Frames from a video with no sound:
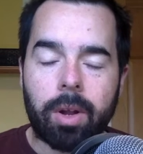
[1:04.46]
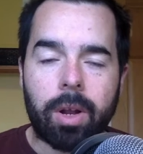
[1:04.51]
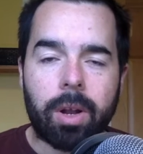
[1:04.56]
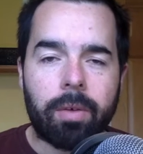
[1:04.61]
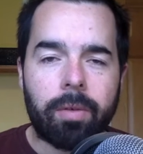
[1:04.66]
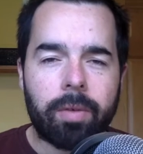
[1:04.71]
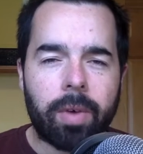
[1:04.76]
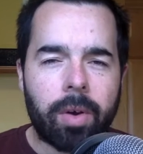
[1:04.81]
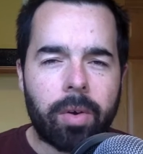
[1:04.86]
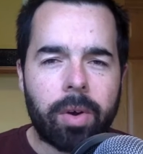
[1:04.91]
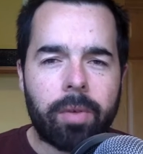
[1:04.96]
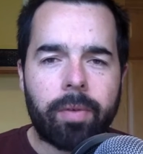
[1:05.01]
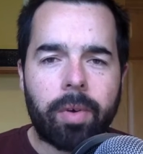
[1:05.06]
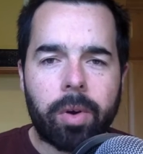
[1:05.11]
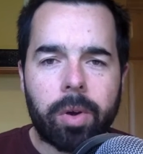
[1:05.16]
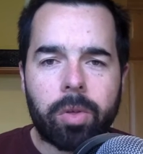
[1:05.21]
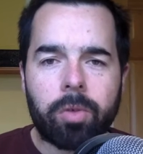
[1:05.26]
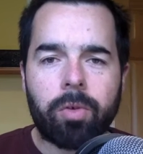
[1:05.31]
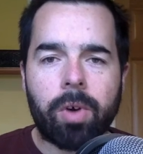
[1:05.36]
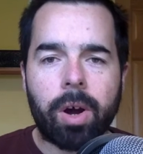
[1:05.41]
in a very,
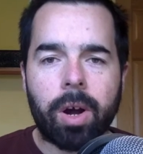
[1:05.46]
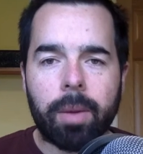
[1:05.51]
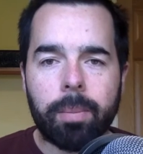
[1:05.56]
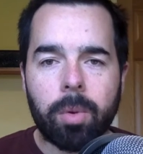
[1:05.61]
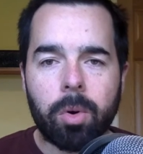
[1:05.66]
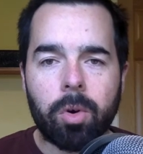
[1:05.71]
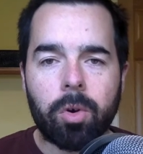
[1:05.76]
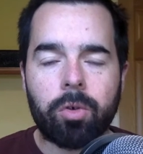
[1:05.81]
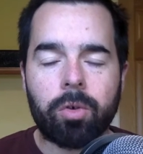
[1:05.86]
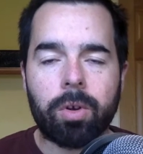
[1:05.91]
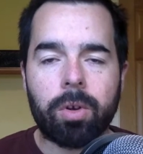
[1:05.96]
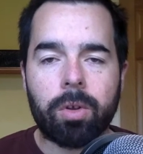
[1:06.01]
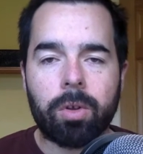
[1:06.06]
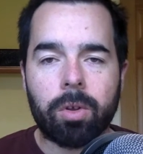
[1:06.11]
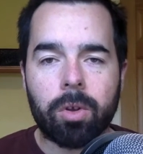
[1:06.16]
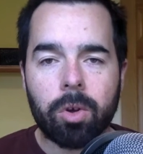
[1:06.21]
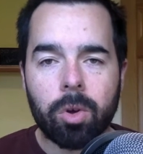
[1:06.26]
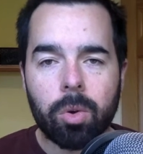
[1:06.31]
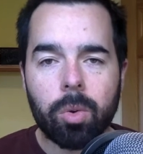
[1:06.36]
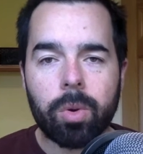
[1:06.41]
very strong emotion
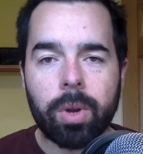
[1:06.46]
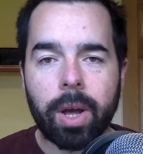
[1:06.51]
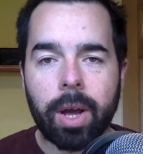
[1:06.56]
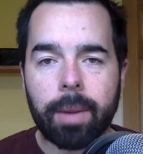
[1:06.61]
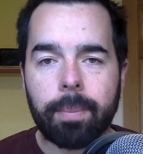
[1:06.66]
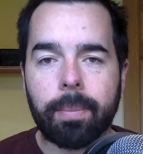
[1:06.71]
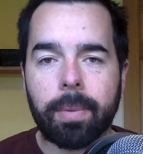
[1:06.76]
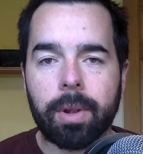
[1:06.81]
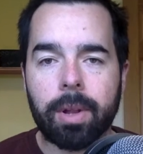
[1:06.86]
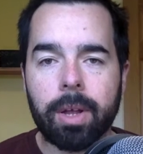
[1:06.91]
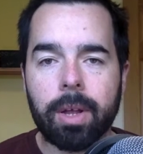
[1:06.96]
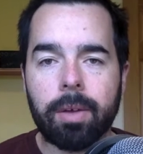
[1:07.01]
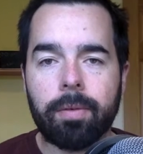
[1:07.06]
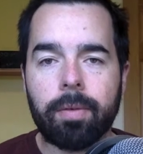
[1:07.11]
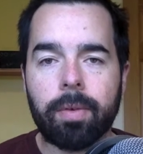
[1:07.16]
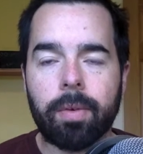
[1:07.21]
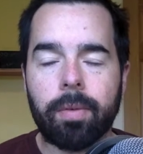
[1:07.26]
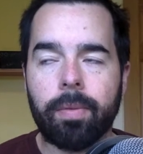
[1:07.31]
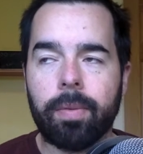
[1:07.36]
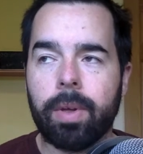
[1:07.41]
to that
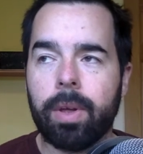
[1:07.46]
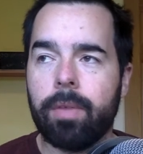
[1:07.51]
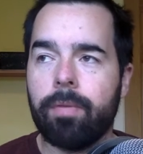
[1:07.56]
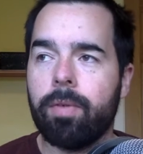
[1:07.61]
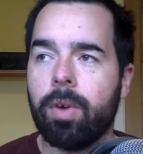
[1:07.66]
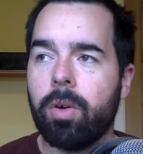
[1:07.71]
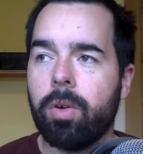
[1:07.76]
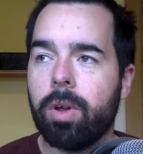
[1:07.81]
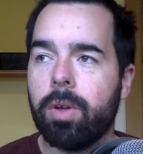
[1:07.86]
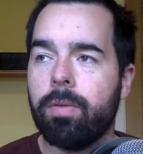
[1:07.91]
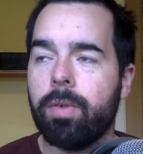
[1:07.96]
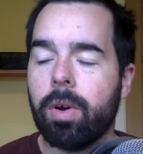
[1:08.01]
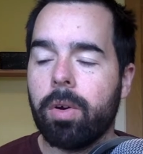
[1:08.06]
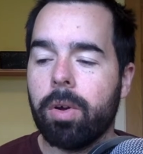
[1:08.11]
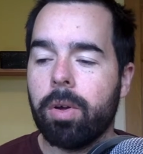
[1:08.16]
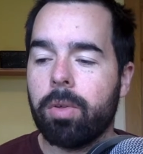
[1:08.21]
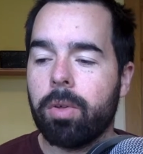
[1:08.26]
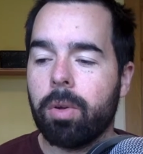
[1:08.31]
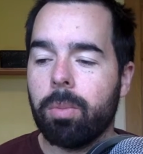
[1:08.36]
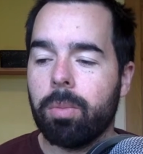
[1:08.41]
belief. It's very,
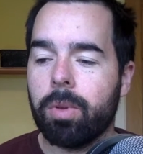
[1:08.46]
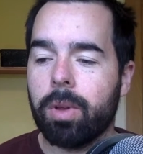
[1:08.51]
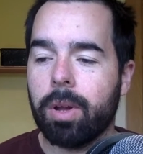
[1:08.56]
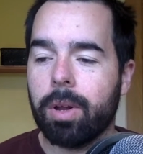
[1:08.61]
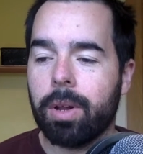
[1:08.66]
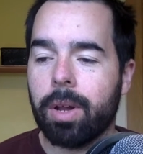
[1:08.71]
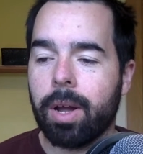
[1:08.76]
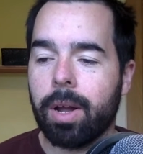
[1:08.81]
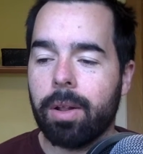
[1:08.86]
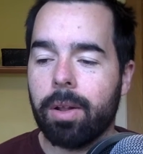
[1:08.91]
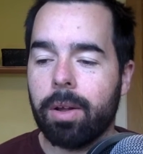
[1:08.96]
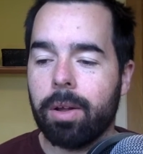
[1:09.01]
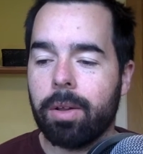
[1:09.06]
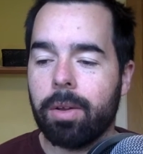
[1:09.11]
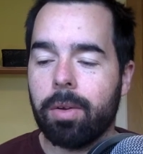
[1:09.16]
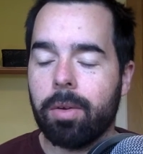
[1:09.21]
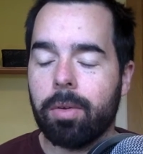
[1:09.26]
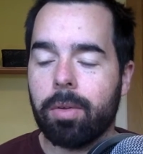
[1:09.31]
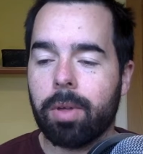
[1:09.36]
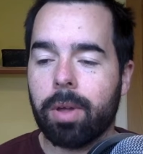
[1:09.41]
very something that, like,
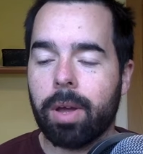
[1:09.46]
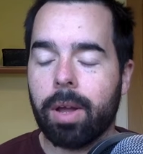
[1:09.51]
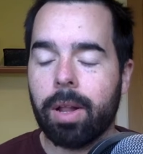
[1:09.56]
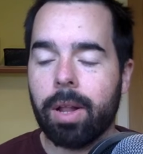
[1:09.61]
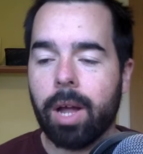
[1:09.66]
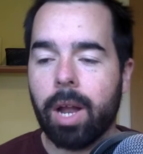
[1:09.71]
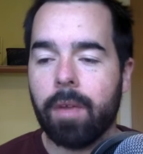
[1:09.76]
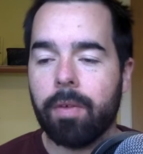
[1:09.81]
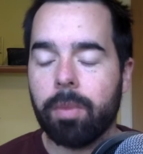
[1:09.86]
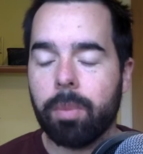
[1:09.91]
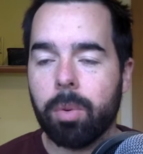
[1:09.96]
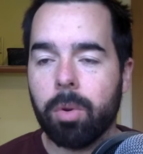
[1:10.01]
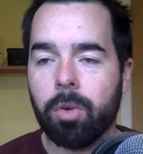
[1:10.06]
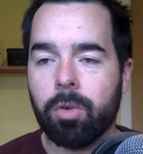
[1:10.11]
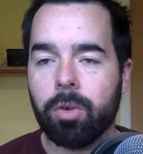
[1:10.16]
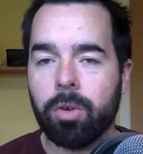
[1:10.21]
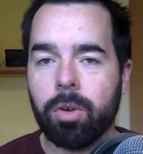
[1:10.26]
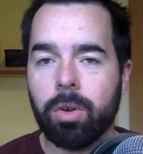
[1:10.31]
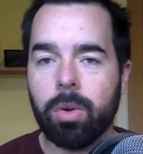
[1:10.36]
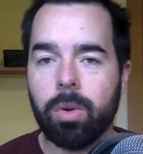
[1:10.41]
there's a lot of
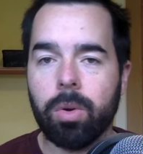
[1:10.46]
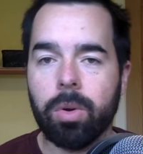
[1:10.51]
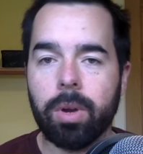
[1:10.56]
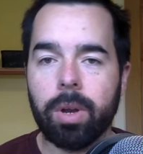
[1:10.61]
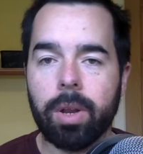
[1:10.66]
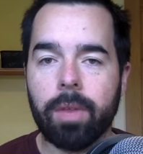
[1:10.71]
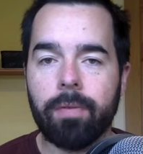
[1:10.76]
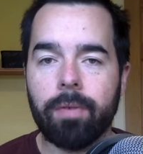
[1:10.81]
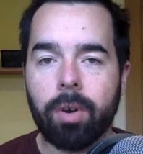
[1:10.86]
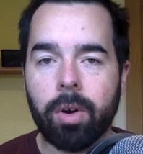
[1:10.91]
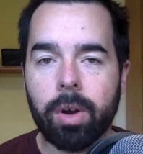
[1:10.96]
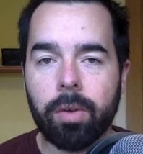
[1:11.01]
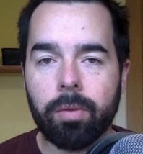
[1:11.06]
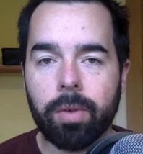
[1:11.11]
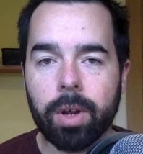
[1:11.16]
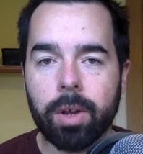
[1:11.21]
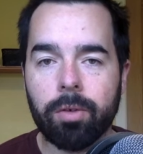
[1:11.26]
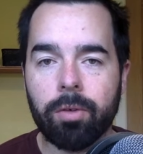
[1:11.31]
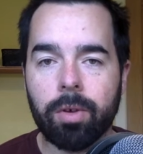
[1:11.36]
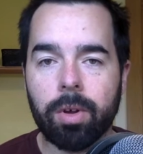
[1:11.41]
emotion to it. It's very
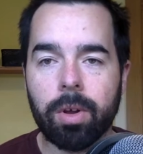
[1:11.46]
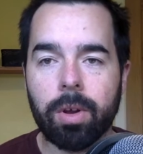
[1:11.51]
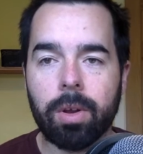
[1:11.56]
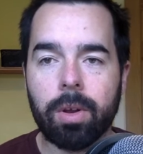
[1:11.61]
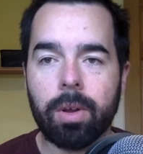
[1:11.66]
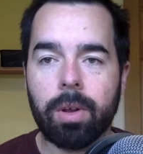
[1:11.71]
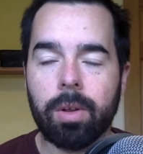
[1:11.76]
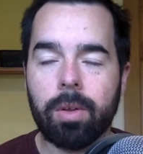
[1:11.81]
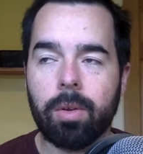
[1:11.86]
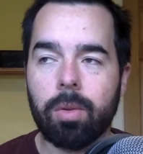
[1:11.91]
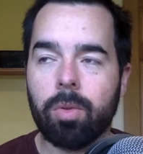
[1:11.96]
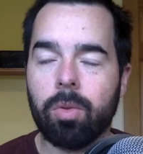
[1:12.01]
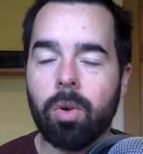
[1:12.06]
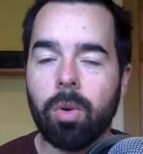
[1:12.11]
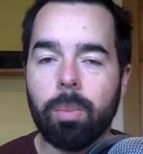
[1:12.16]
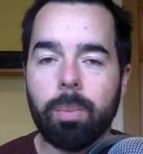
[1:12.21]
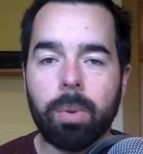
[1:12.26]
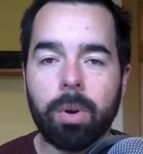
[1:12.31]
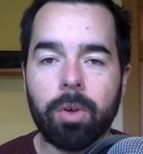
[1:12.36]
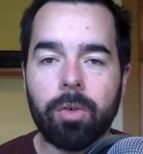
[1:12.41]
rigid. There's
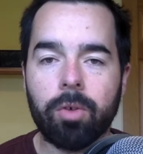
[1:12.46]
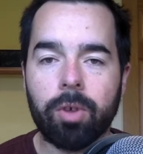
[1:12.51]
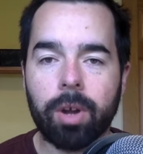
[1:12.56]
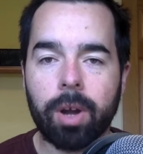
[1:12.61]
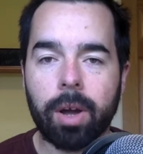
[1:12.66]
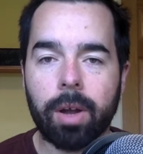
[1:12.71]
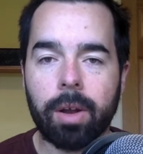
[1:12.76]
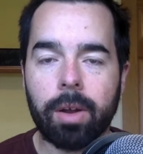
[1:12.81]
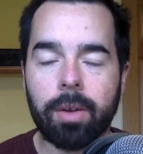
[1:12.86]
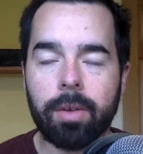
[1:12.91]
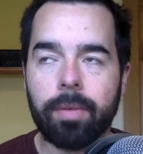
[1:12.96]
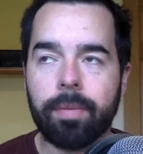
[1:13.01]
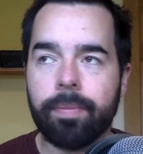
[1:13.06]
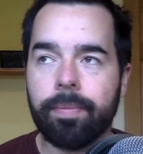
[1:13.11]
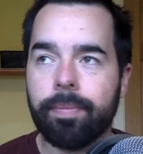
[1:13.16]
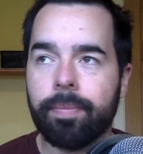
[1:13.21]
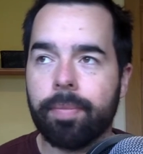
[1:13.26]
no budging on it.